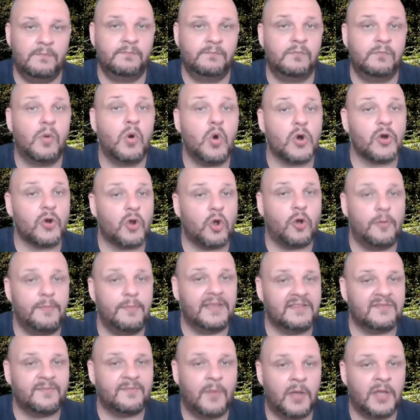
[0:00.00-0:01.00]
more
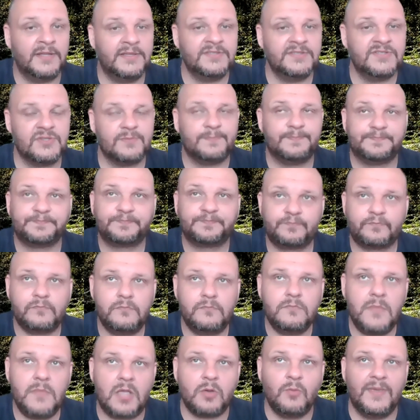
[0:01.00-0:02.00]
commitment.
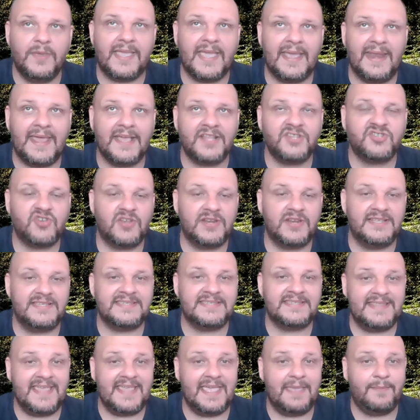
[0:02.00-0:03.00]
We can actually
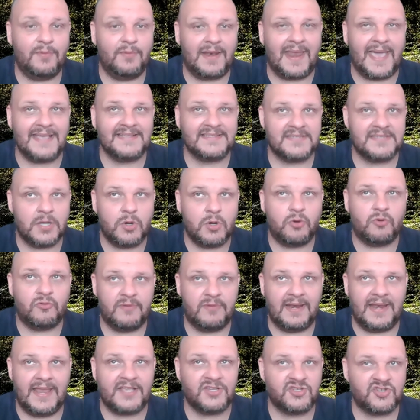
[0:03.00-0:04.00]
stabilize our
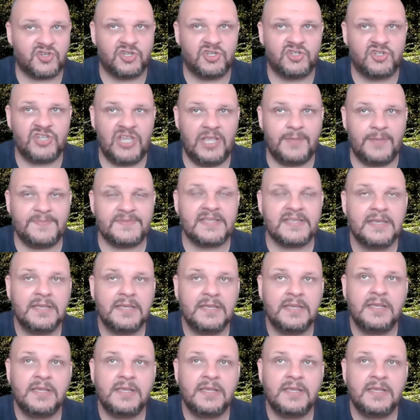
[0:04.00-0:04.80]
relationships.